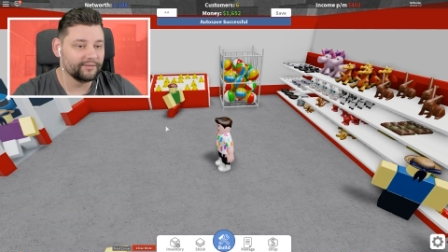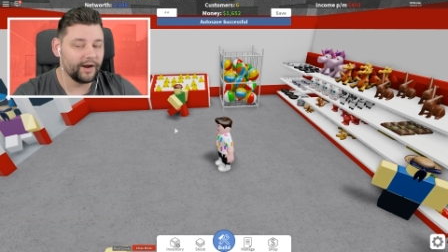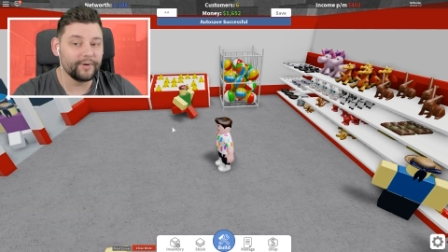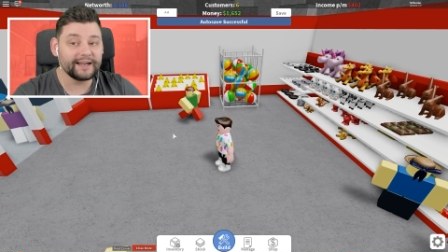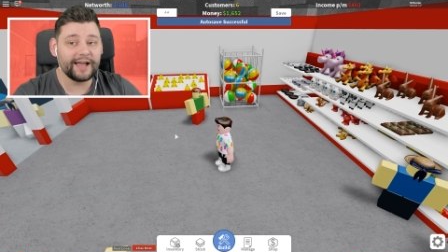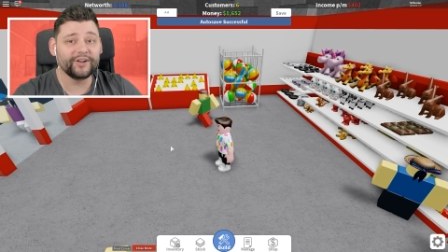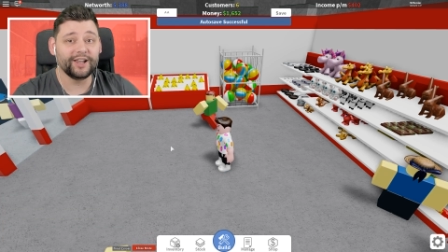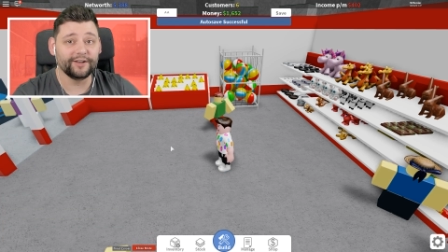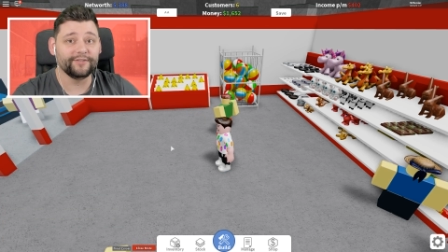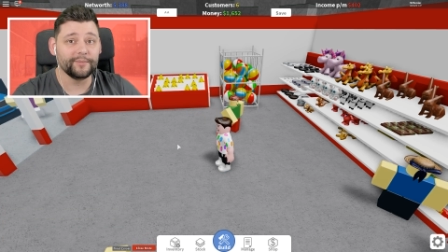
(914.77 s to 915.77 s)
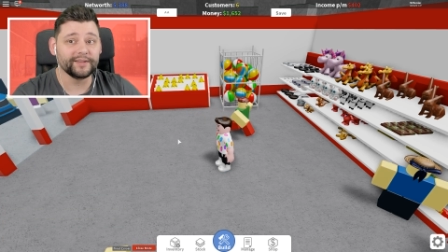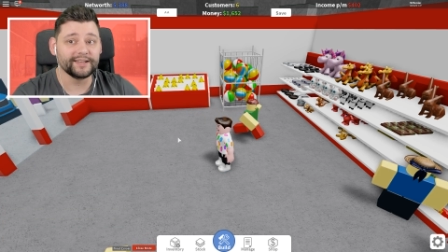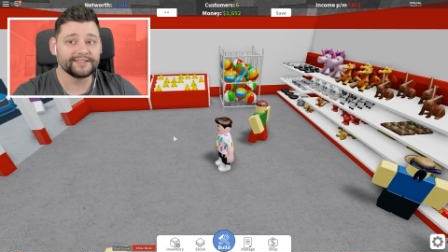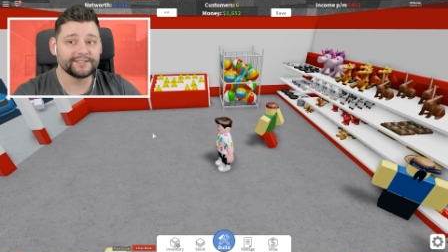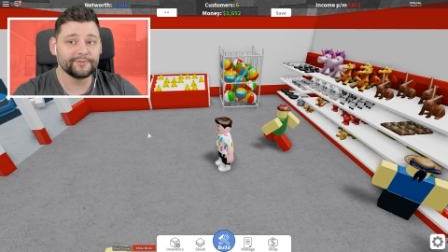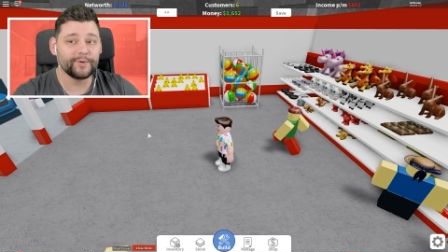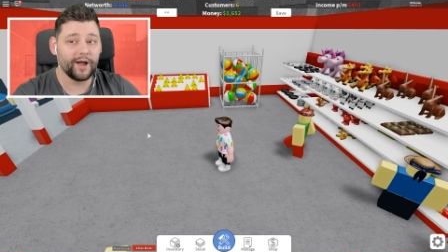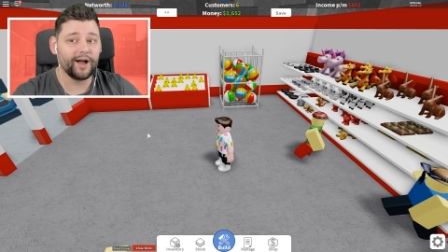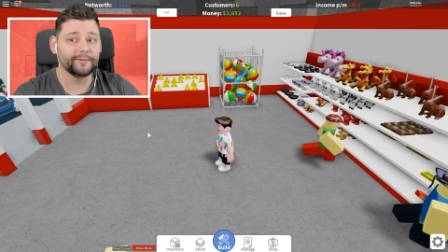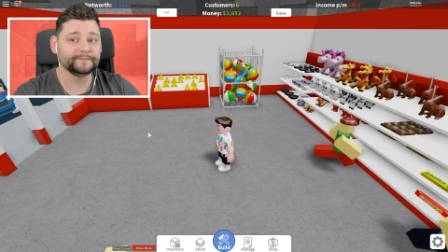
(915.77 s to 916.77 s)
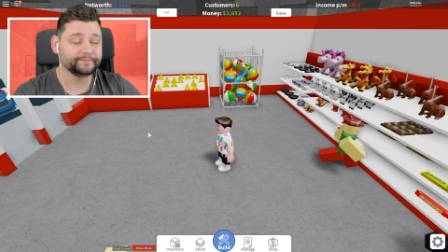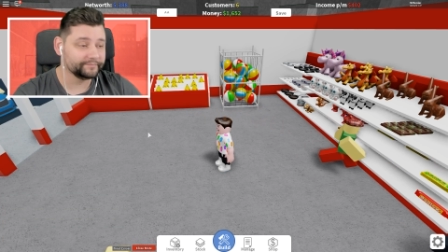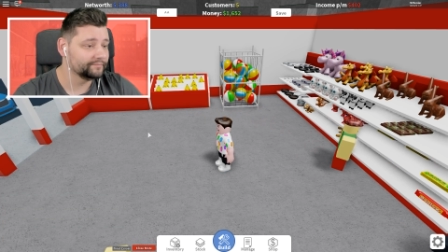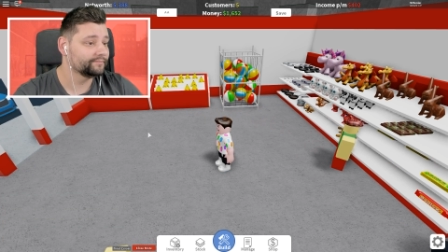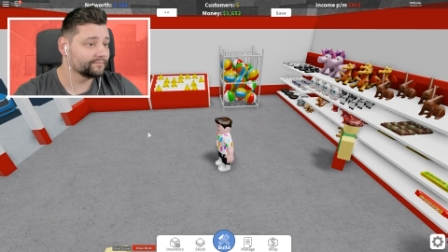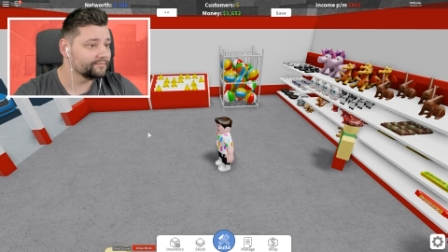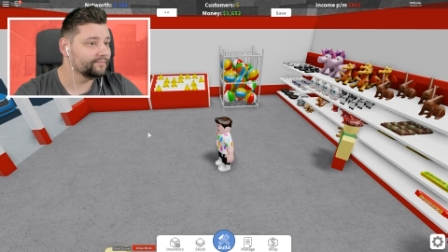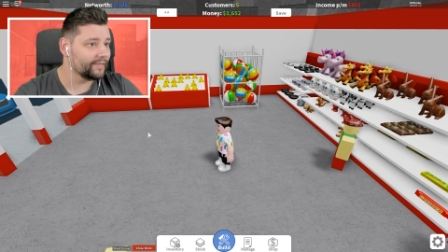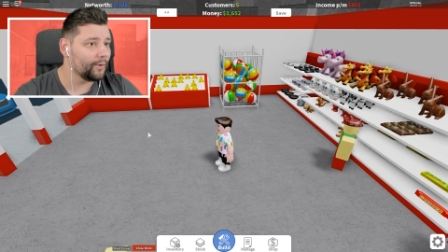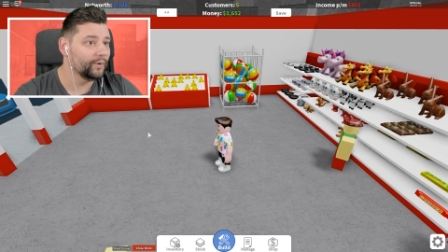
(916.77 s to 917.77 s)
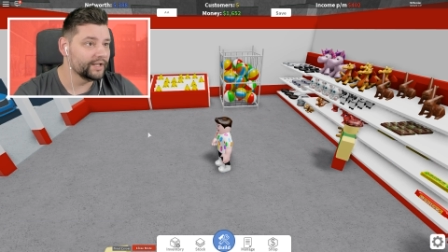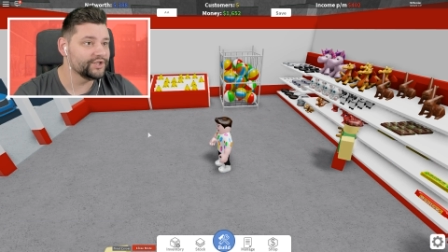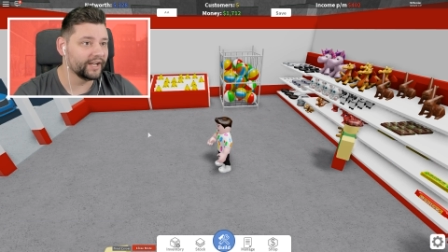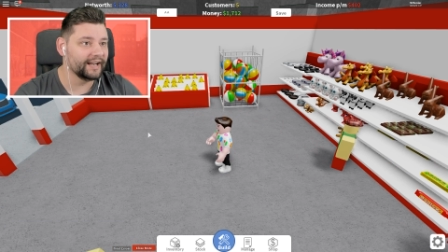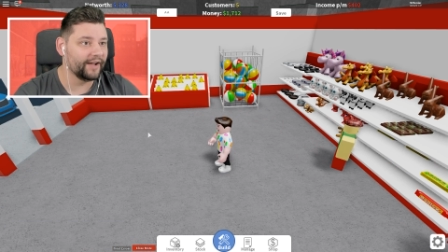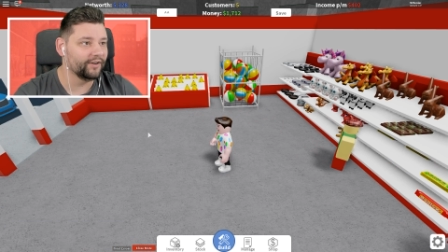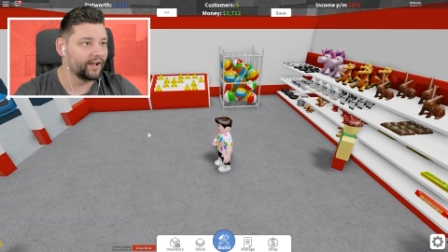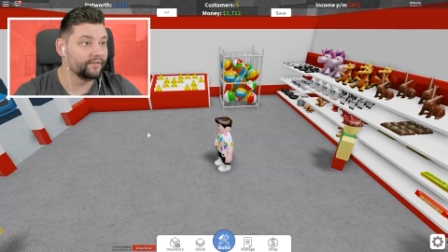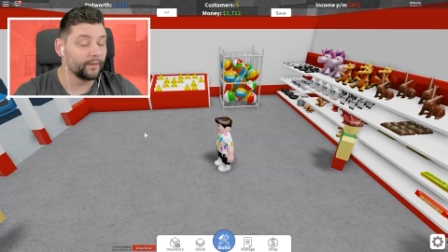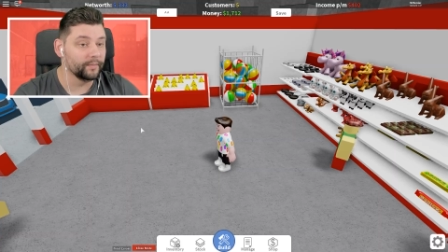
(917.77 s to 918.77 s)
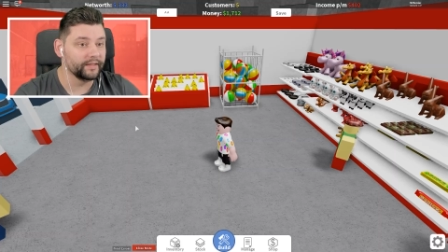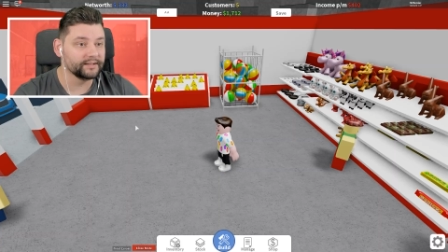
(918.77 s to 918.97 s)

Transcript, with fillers: Right, we're going to have a lot of fun with this. We are... We're legit going to have a lot of fun with